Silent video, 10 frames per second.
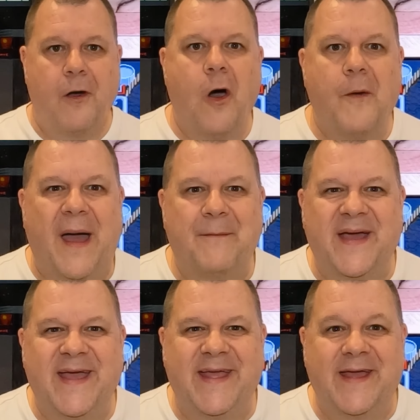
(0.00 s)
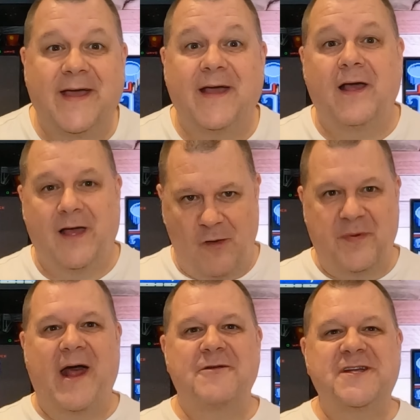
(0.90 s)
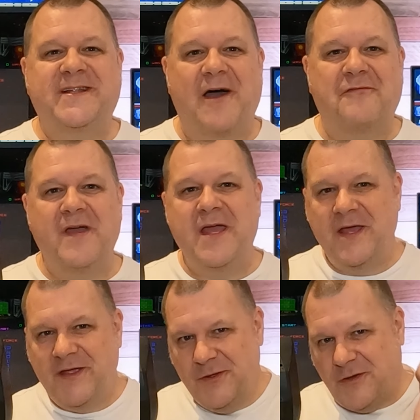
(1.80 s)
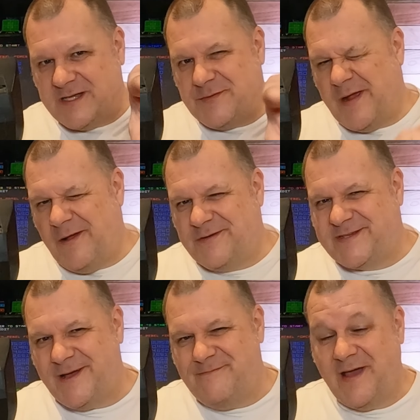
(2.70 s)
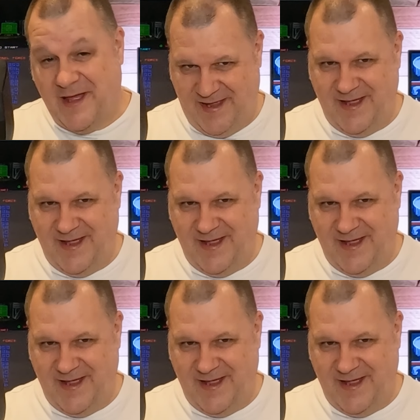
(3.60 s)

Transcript: I'm happy. I've been OGDuffy. You guys have been awesome.